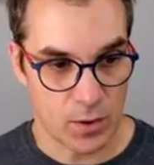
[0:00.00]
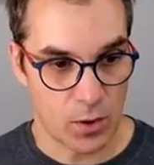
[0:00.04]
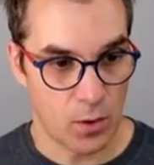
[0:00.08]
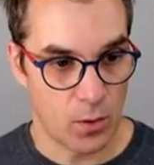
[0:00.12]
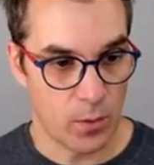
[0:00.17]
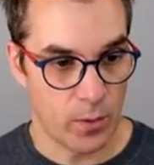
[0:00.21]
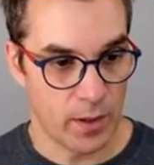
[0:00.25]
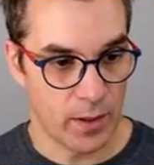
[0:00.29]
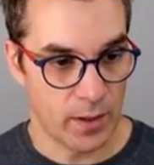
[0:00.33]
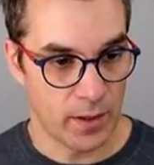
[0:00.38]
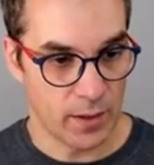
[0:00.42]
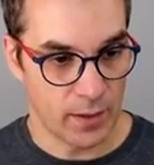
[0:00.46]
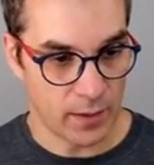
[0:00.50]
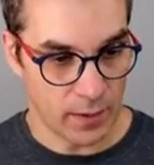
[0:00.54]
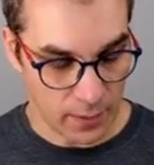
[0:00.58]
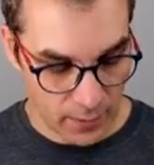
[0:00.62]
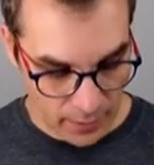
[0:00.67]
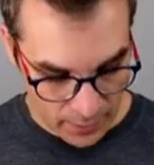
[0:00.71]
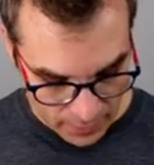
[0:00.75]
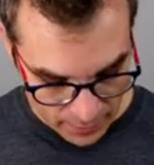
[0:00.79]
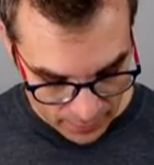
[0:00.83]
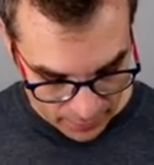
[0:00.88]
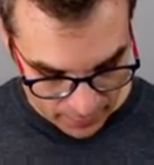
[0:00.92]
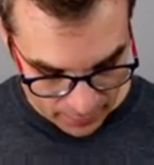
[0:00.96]
go in
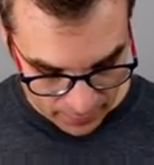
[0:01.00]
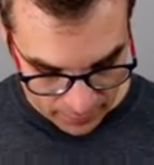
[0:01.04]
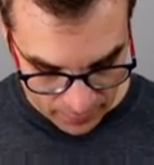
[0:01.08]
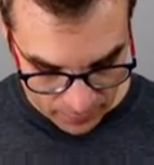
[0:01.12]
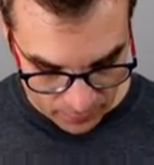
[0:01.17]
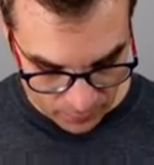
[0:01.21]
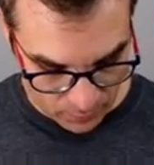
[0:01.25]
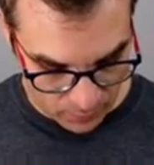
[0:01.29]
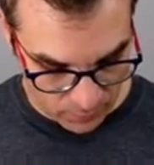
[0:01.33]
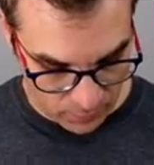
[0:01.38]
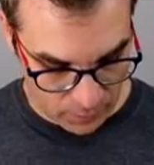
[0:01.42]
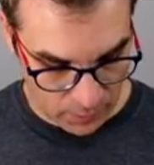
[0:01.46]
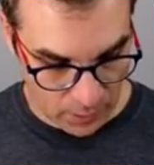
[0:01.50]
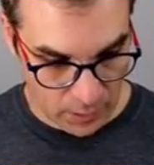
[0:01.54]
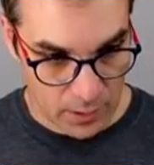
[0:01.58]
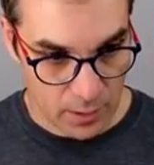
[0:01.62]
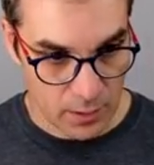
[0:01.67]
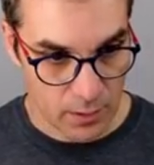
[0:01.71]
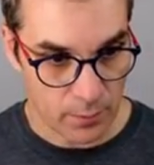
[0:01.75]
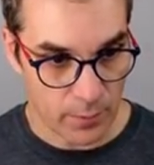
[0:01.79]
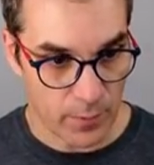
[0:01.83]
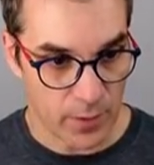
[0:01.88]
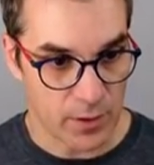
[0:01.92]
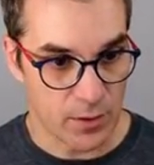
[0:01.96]
here and we'll
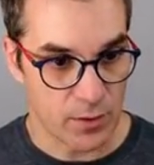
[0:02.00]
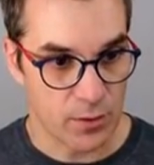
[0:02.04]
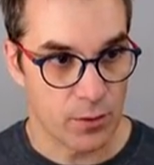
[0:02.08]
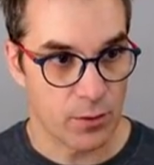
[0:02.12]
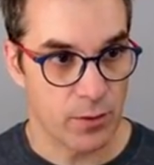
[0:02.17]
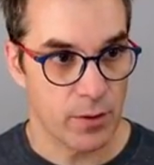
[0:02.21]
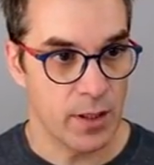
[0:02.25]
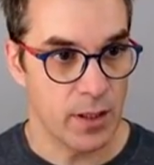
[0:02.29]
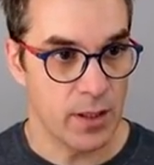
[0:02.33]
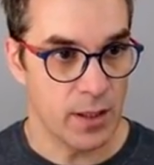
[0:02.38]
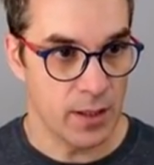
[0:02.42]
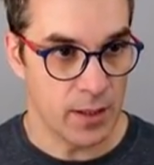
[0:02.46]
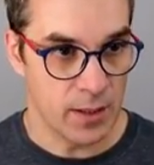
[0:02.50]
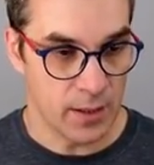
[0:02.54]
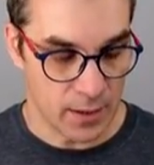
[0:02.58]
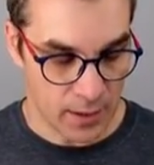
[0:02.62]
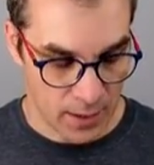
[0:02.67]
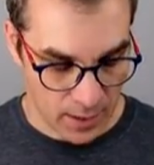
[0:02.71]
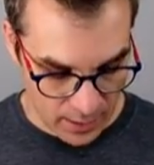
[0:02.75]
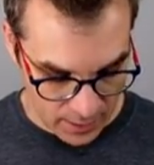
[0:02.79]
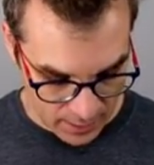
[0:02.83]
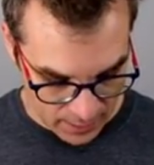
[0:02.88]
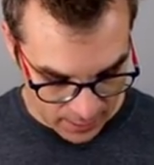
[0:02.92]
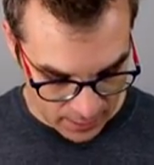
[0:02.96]
clear my screen.
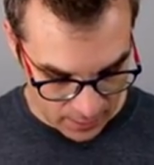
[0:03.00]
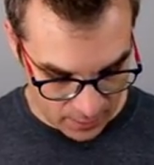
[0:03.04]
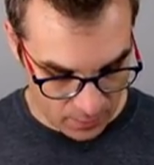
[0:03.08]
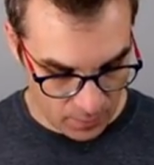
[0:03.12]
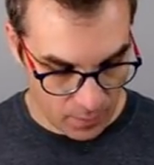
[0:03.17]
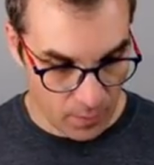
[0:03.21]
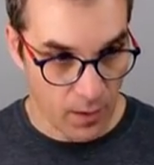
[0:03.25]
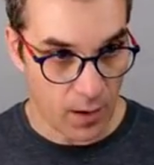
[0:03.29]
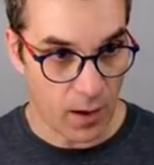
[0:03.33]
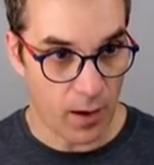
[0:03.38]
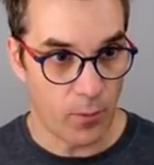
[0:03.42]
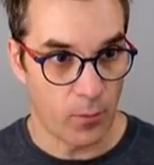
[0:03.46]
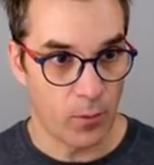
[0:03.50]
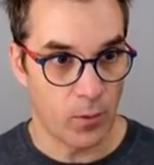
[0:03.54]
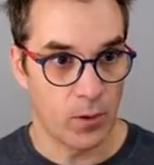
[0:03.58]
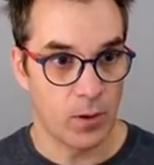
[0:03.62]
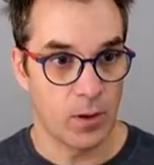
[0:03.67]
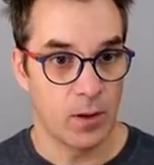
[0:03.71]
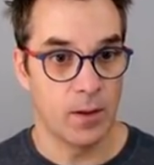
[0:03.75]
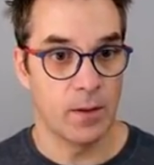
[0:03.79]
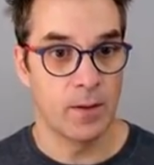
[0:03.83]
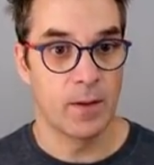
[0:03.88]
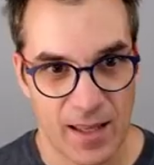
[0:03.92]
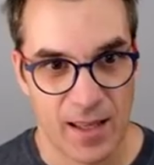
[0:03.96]
And now I
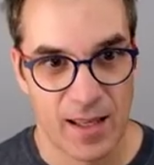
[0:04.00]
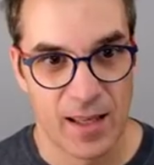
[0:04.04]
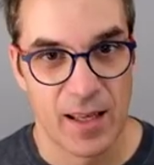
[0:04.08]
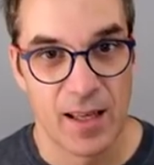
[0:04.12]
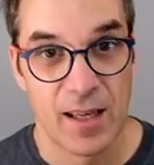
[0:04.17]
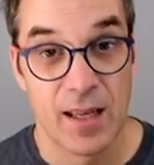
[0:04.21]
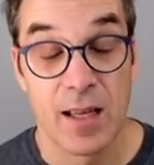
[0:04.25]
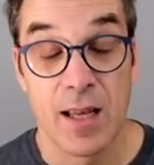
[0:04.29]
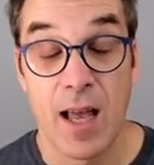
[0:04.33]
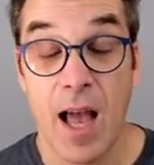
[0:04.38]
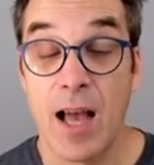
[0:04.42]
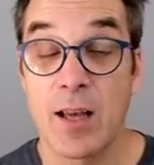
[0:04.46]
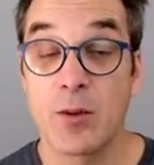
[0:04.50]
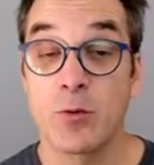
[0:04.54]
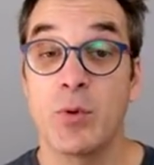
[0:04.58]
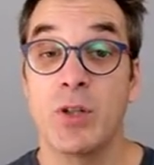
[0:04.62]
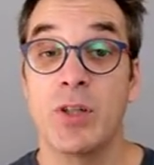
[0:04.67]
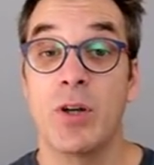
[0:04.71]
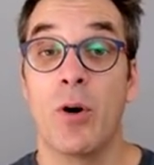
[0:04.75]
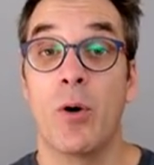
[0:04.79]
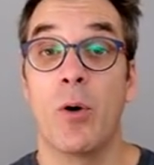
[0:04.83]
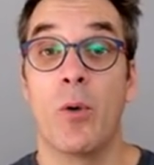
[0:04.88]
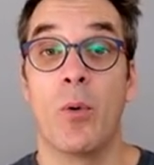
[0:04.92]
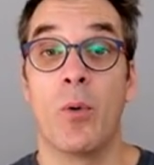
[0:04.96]
will, as we
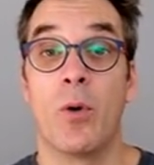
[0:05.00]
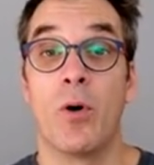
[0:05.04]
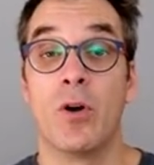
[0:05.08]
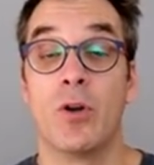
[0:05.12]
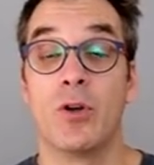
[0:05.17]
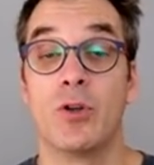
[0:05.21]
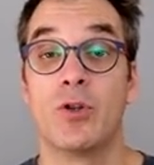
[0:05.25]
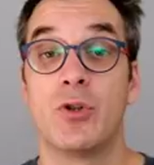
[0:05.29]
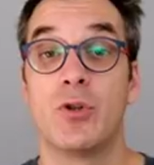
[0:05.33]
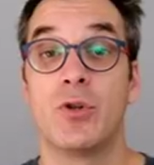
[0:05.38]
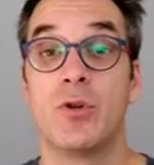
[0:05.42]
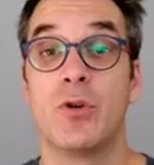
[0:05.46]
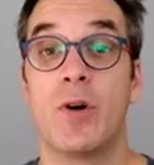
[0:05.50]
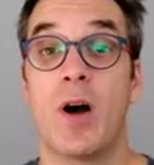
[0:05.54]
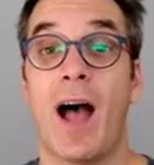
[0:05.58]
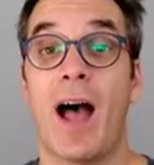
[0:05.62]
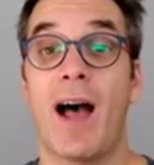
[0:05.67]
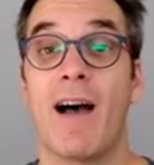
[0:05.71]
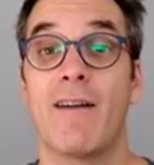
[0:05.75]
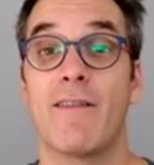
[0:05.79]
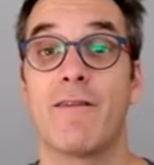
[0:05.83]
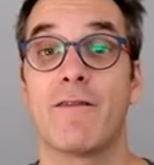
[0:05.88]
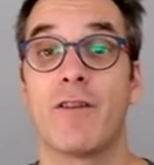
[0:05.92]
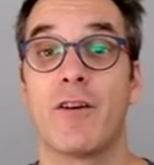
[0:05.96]
know, to
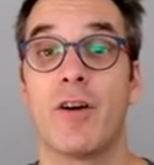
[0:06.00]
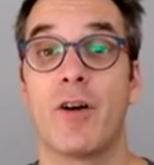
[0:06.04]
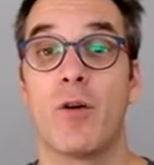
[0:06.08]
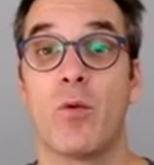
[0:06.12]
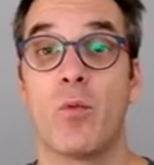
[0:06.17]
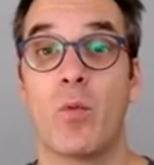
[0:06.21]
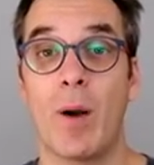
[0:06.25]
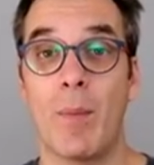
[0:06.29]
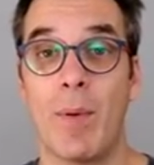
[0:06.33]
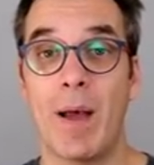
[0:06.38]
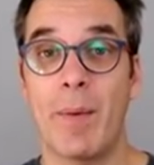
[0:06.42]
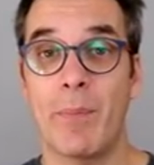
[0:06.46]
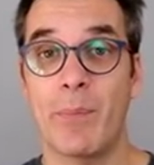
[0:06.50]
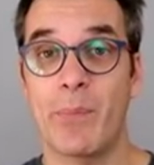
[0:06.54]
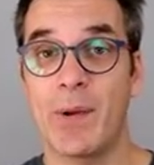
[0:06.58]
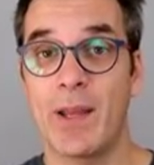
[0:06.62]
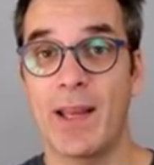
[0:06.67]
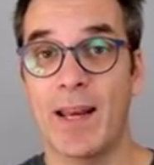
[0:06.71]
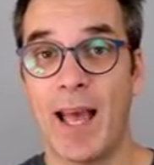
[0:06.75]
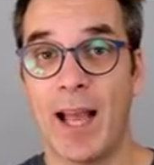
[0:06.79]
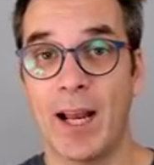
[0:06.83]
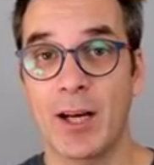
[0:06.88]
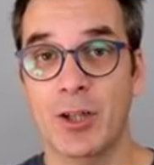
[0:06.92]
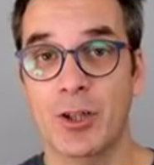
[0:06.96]
have a web app
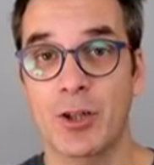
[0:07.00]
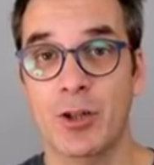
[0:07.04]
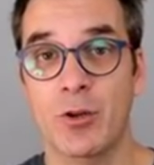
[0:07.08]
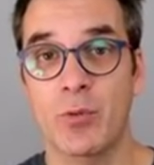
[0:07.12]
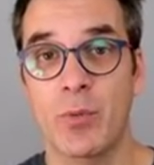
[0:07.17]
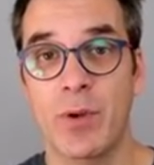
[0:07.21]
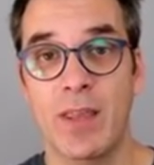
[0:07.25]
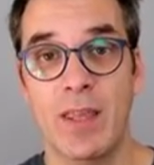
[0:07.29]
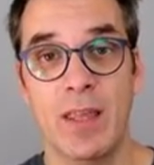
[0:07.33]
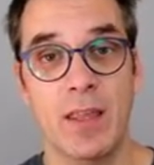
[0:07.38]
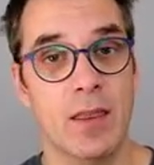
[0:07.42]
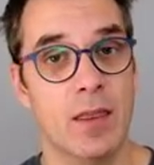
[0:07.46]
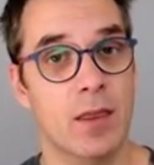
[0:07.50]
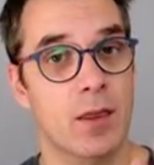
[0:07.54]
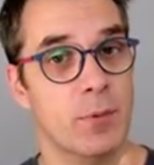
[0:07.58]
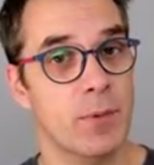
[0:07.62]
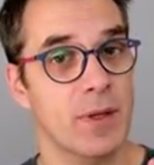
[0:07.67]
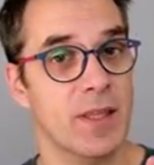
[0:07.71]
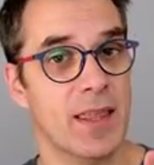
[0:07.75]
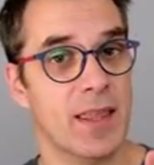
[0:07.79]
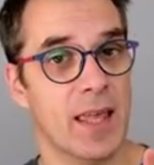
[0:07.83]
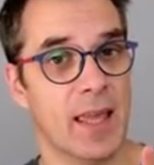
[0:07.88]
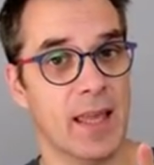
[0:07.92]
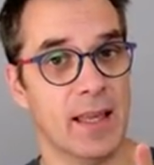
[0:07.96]
in Azure, we need
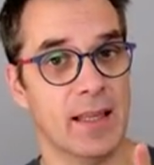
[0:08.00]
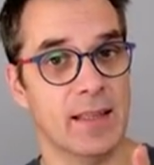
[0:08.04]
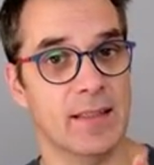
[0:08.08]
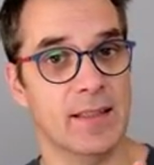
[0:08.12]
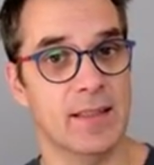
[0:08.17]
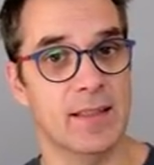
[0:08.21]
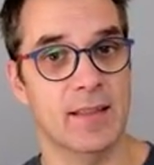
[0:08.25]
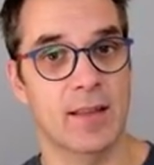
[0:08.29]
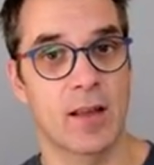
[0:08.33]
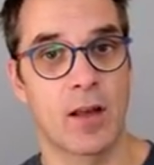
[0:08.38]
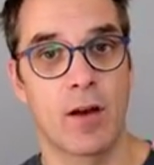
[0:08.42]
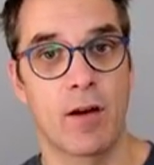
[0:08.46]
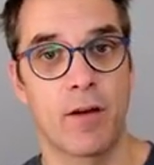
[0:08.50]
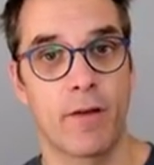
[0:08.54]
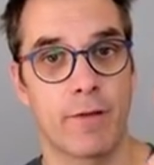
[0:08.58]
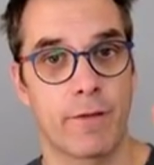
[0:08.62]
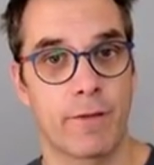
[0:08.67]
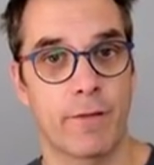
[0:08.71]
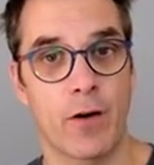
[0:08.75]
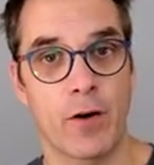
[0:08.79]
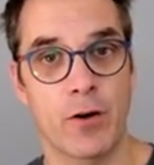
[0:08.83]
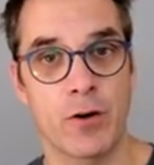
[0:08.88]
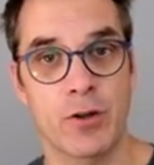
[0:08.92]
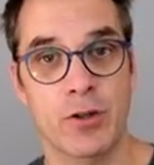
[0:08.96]
three things.
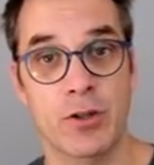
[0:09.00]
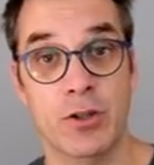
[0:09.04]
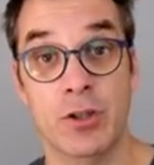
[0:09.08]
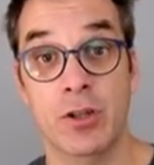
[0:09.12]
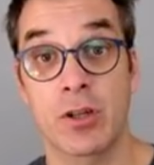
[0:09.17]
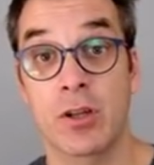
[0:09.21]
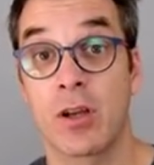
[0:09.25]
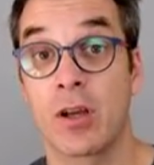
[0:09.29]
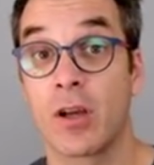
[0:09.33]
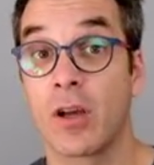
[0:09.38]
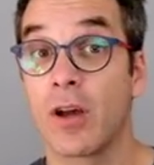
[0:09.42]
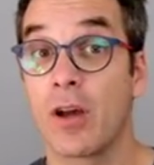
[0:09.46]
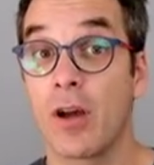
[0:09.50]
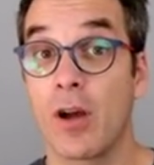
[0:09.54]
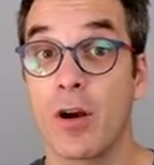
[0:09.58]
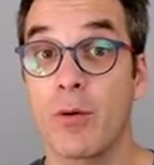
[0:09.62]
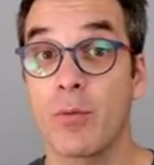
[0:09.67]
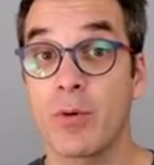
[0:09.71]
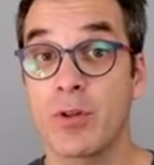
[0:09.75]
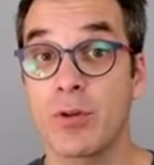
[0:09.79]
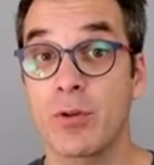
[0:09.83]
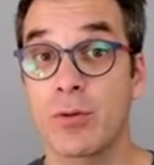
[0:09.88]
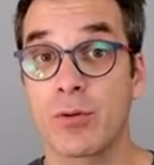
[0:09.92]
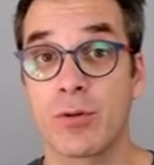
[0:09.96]
First, a
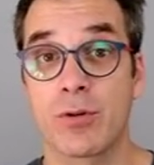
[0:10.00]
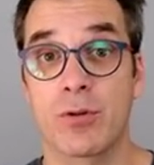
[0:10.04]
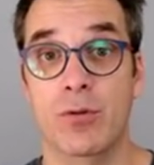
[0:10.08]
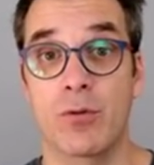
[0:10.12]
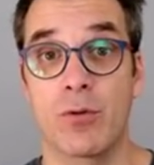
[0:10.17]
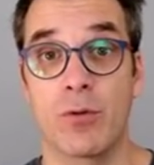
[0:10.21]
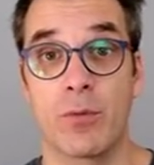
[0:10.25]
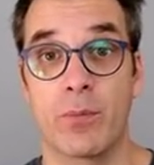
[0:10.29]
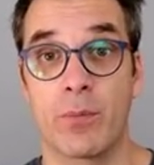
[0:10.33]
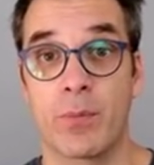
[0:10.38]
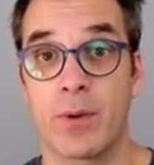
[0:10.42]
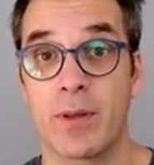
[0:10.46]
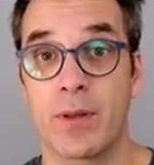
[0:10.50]
resource group.